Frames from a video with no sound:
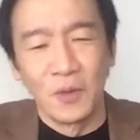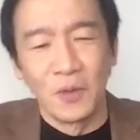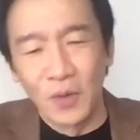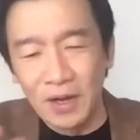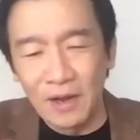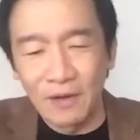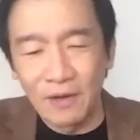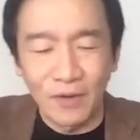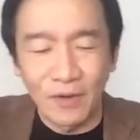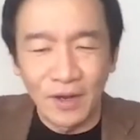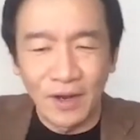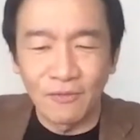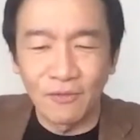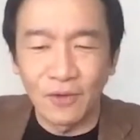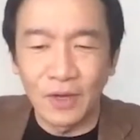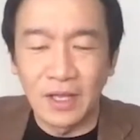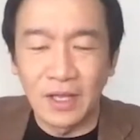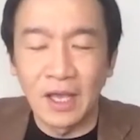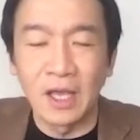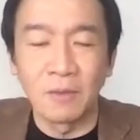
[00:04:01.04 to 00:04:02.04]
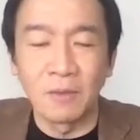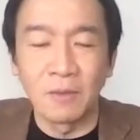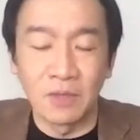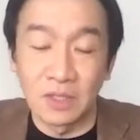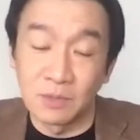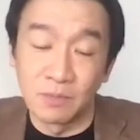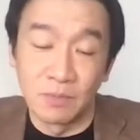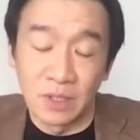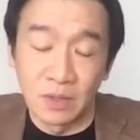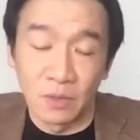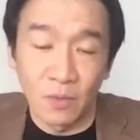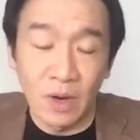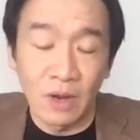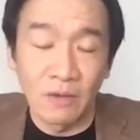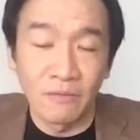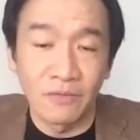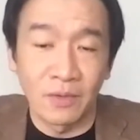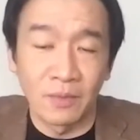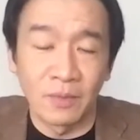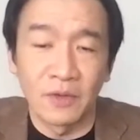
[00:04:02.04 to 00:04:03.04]
with every, every game that's been
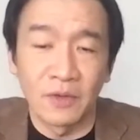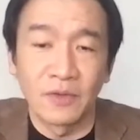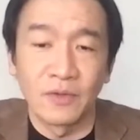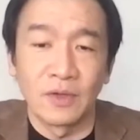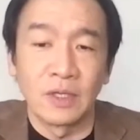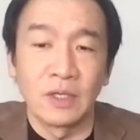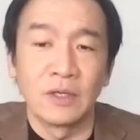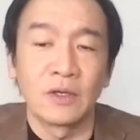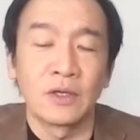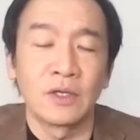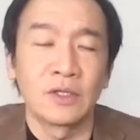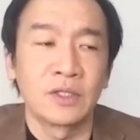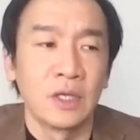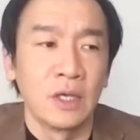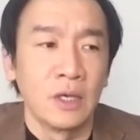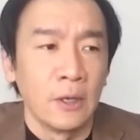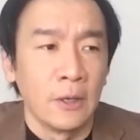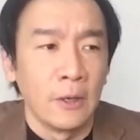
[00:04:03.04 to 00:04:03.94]
around for about 30 years.